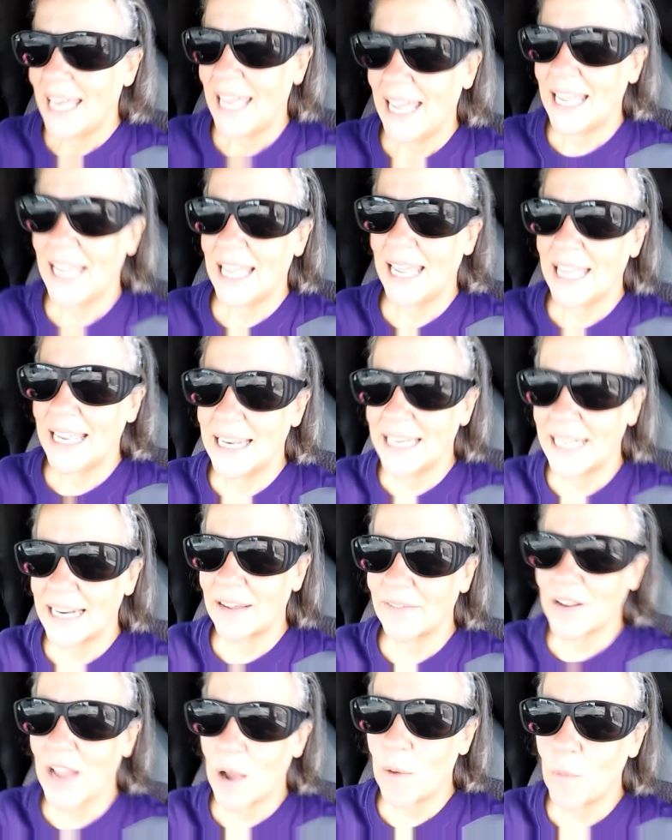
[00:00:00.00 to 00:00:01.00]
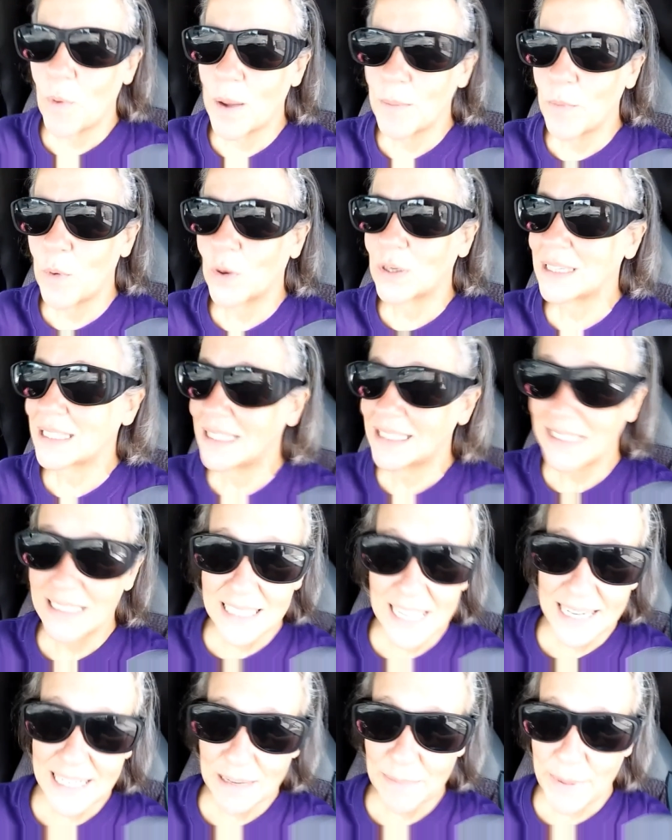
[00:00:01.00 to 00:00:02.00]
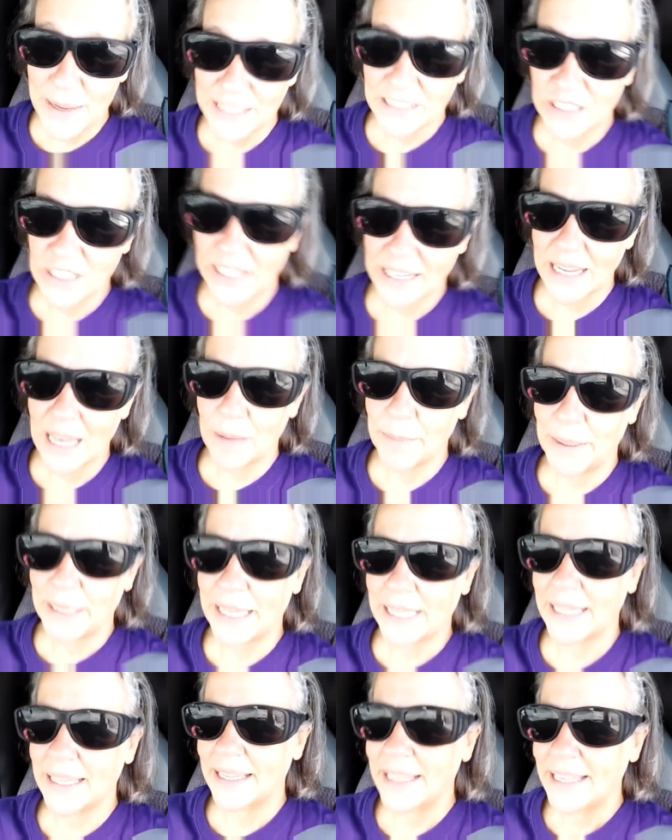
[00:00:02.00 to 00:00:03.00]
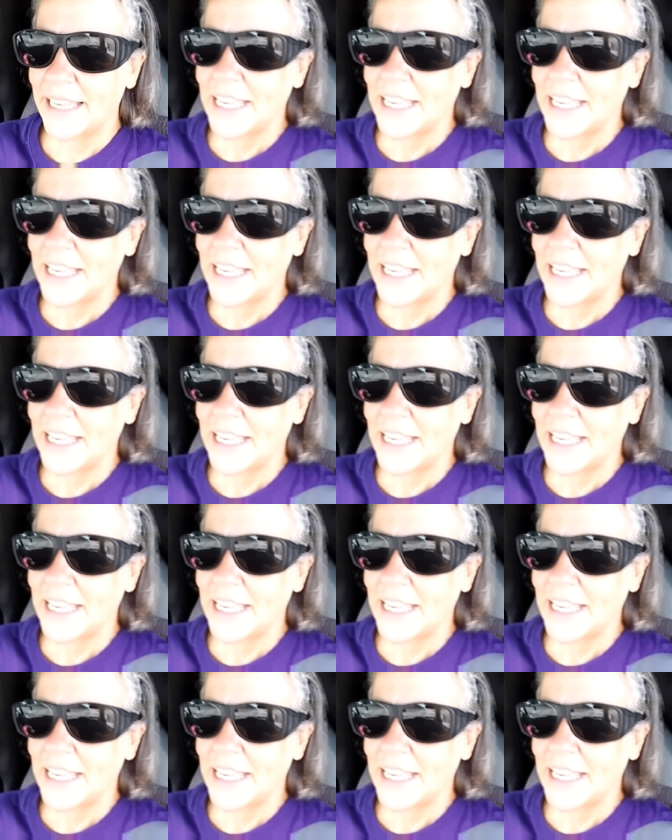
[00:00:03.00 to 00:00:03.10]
And I've got one more little tiny paycheck coming.